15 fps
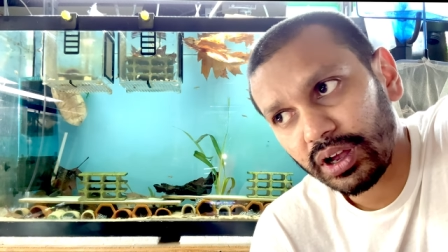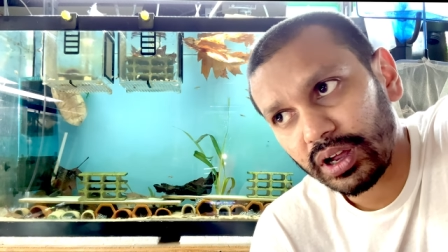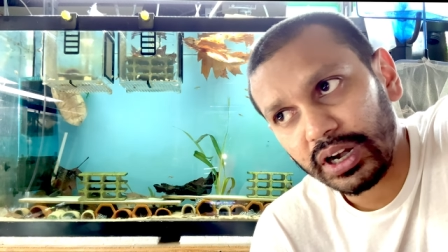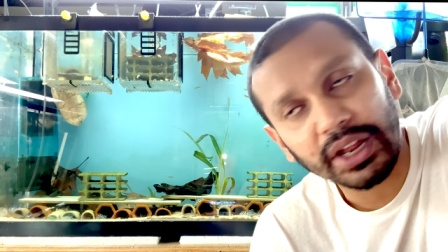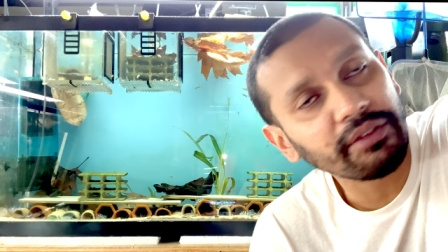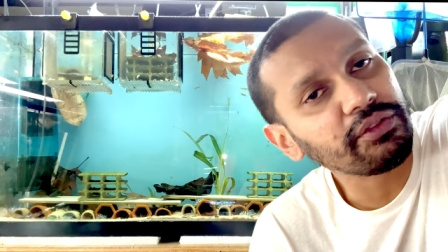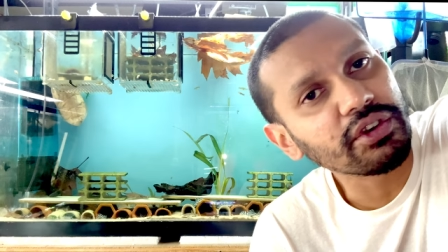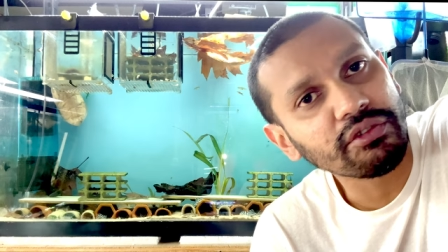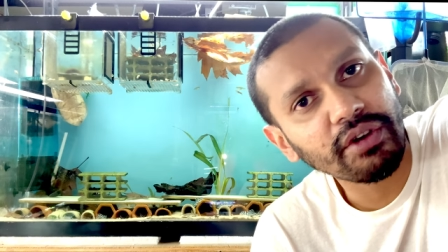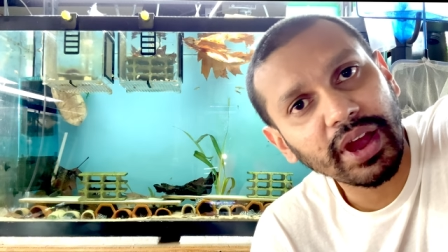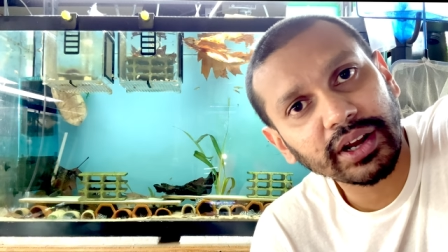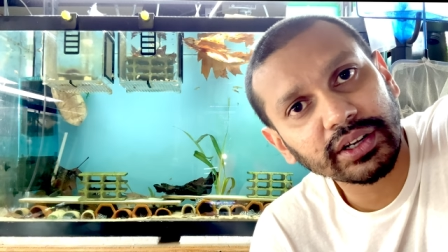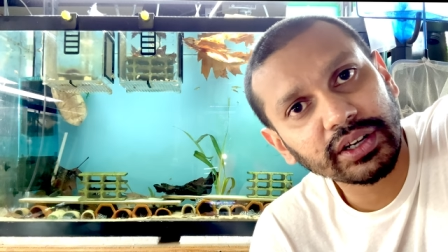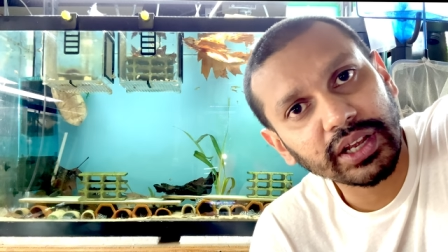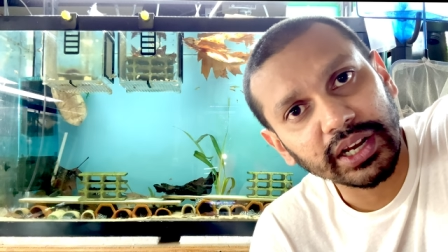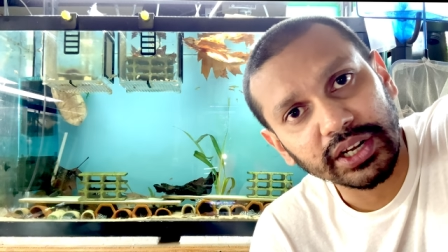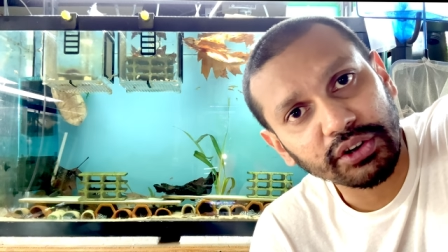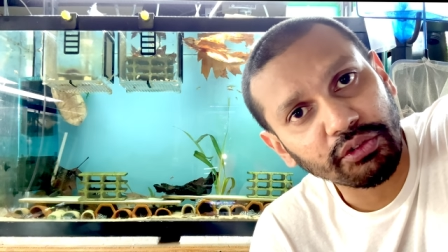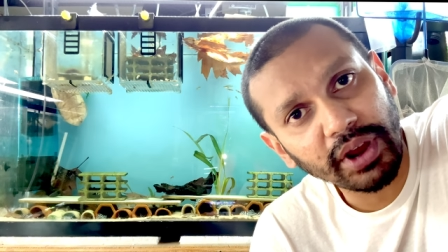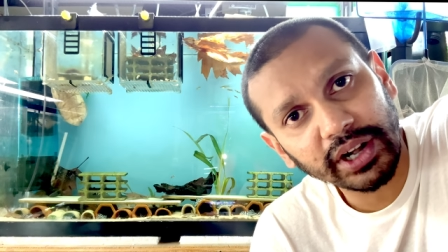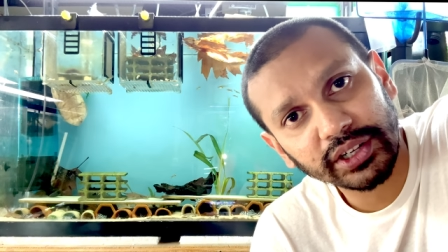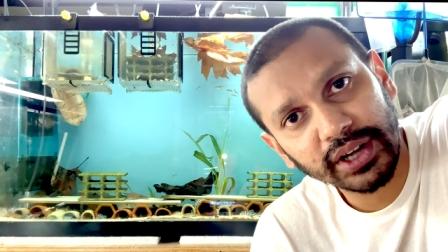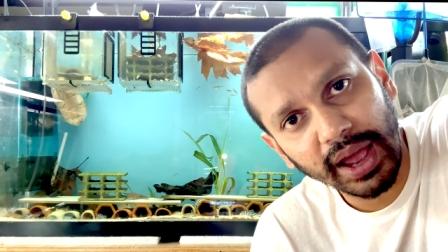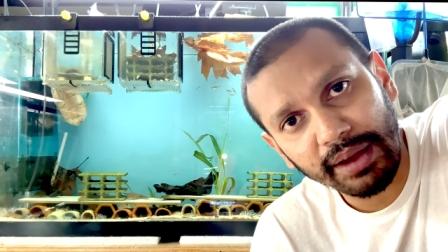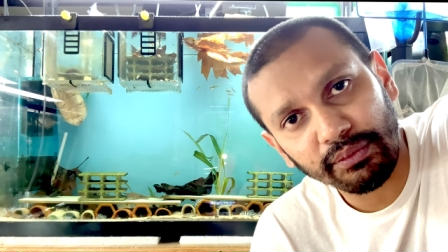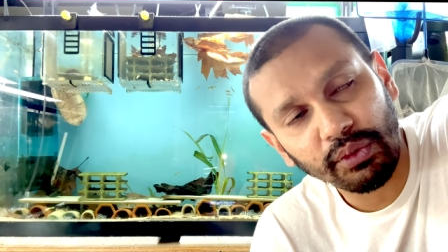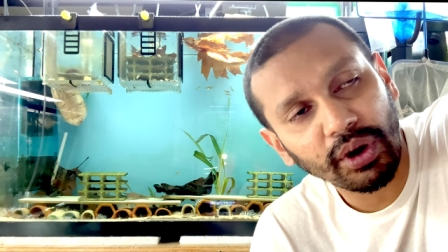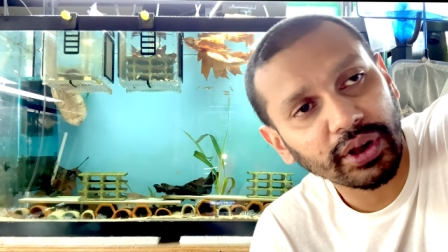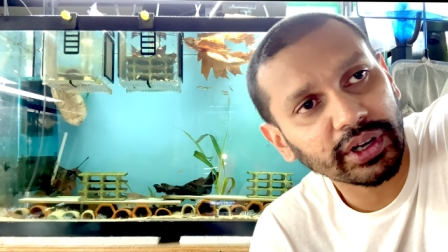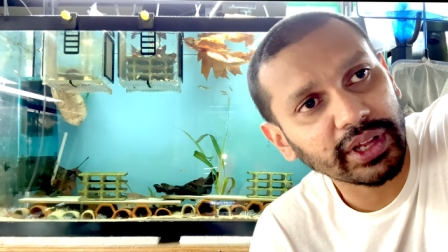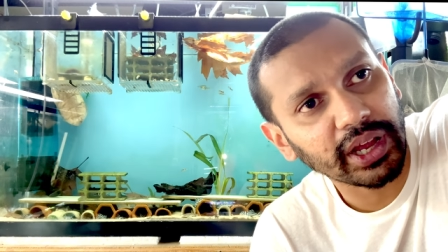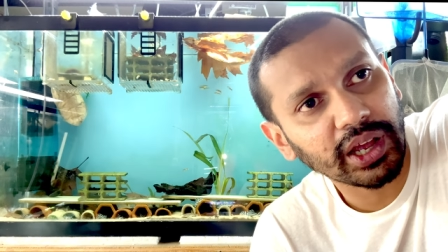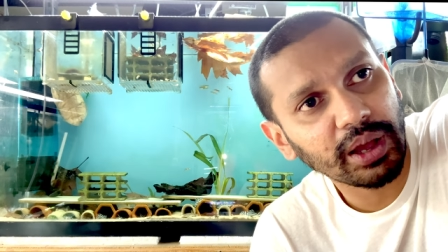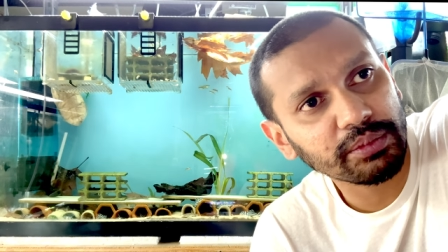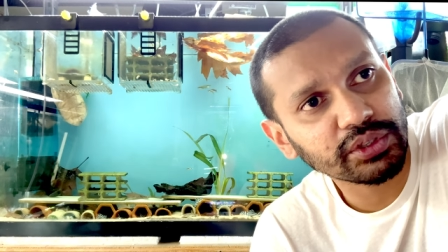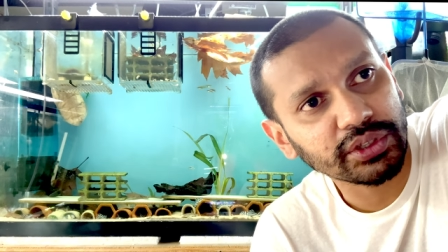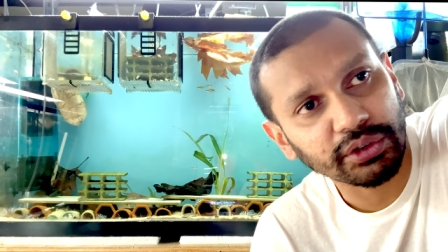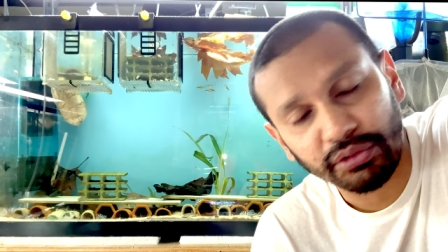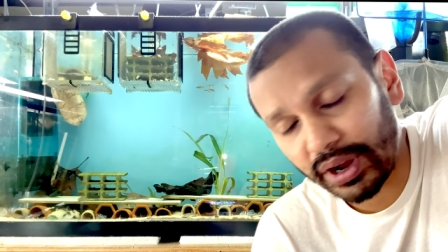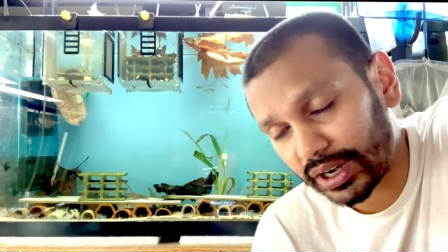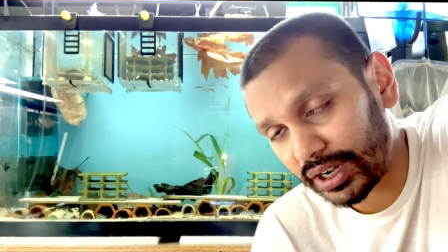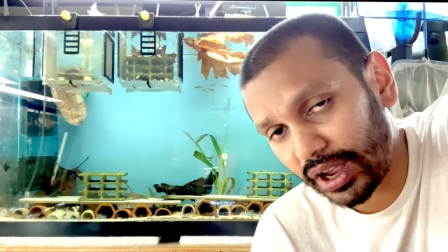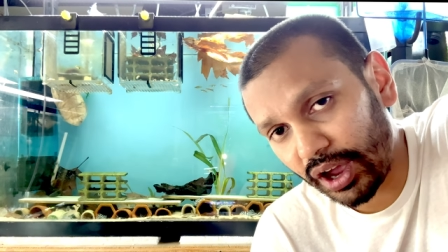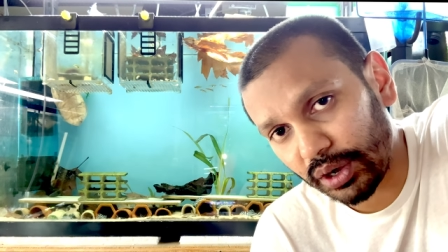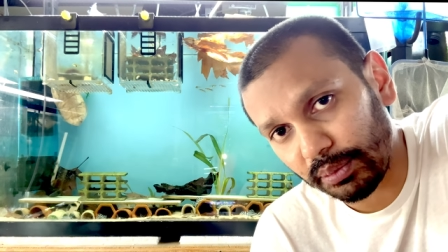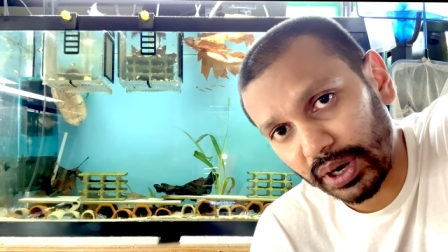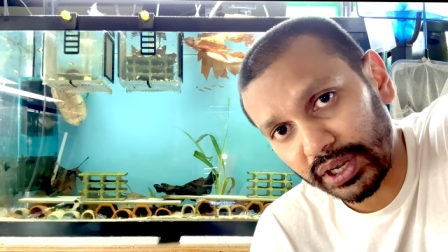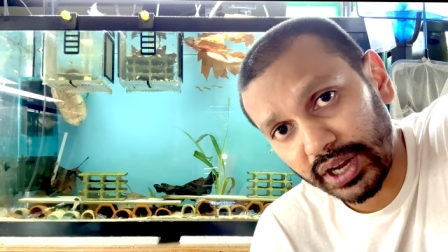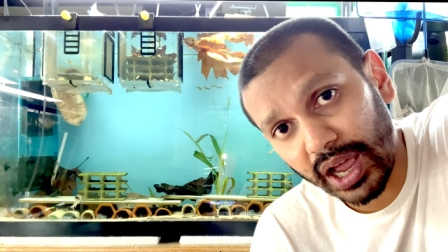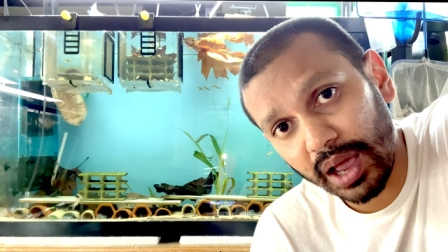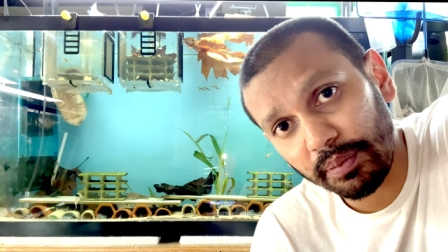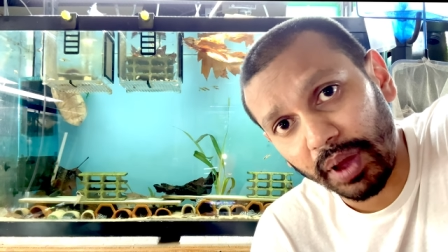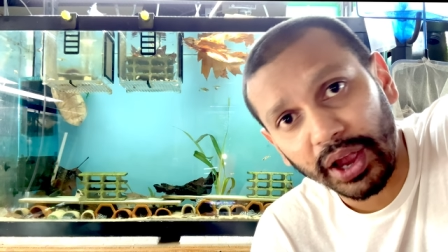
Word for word: live direct in direct tap water that comes directly out of my tap.